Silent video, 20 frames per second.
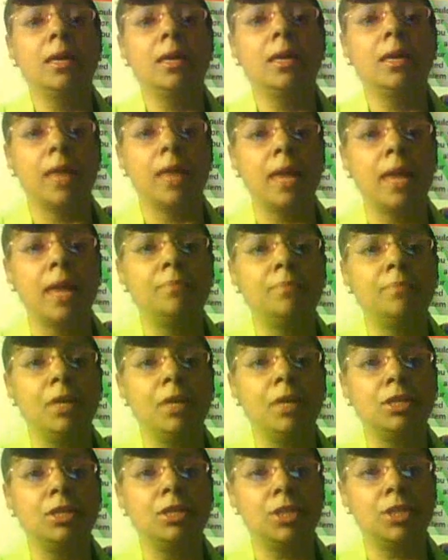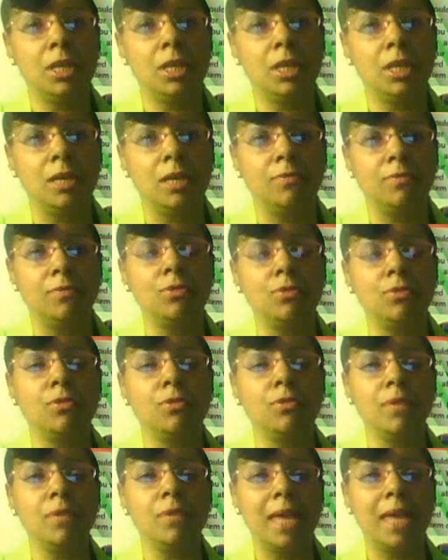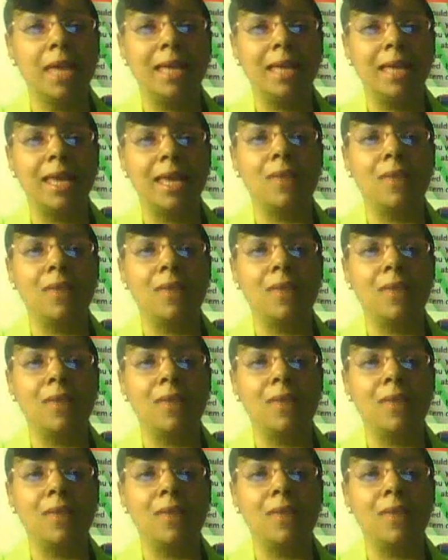can be achieved to create a